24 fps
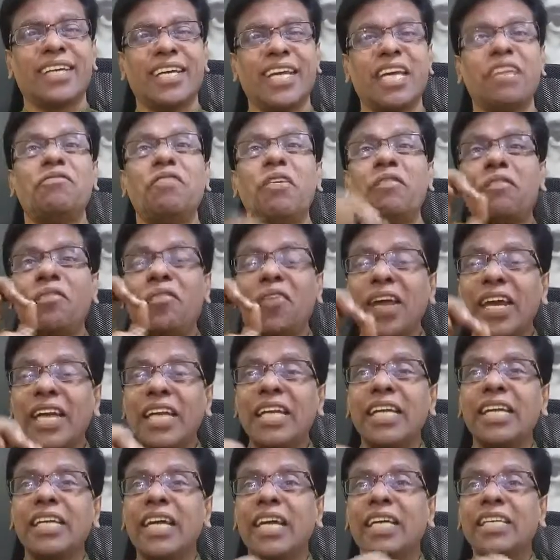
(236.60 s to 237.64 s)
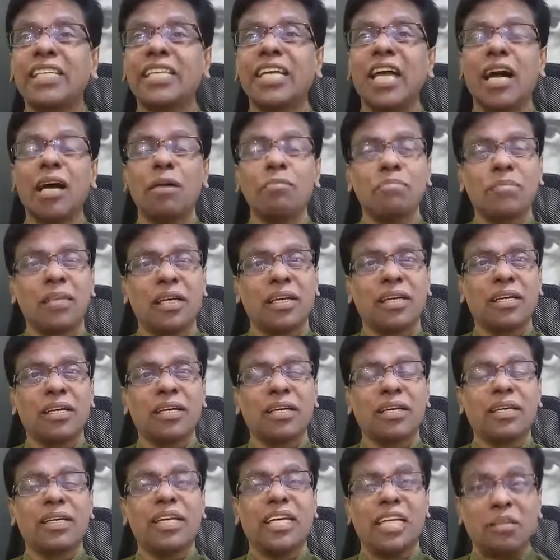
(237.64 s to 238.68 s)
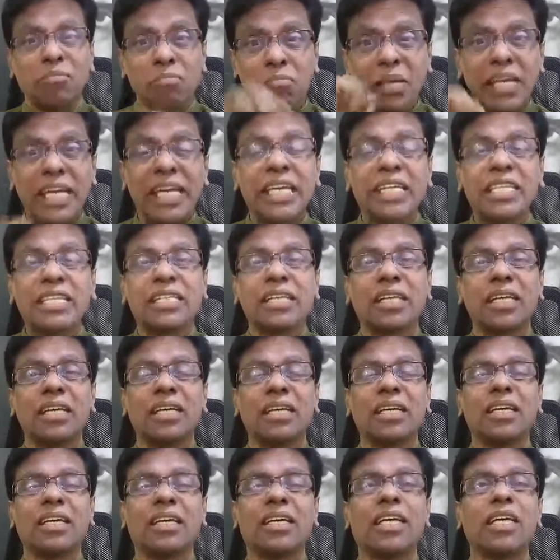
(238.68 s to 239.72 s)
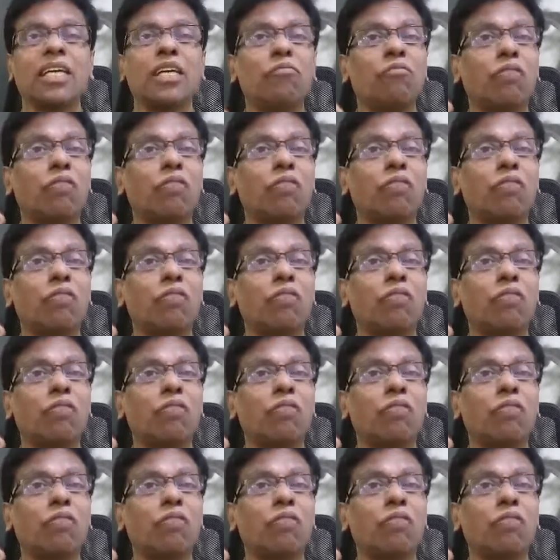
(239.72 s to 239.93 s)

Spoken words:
if he fail in exam, it means he